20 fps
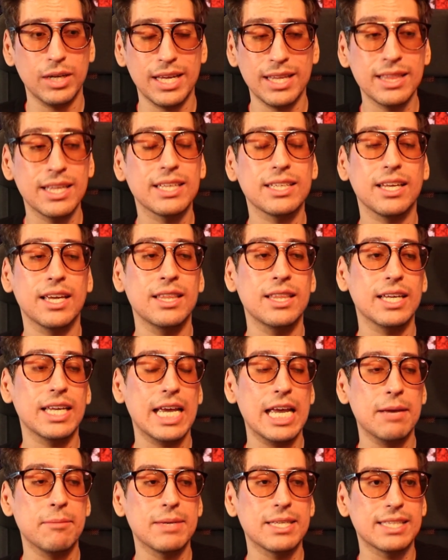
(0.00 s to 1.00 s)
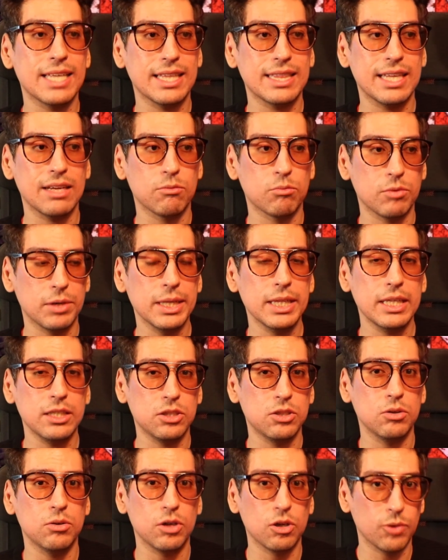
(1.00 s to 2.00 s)
in the game is that they really
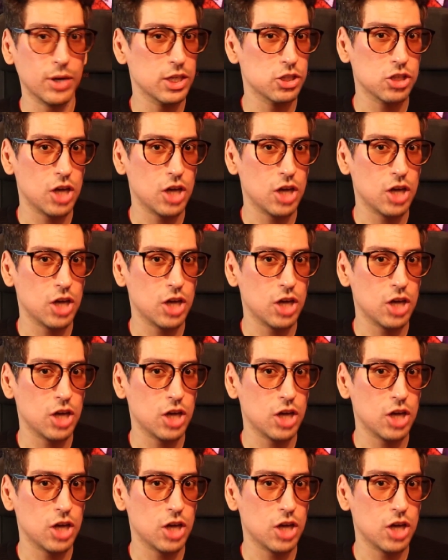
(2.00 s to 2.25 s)
do a great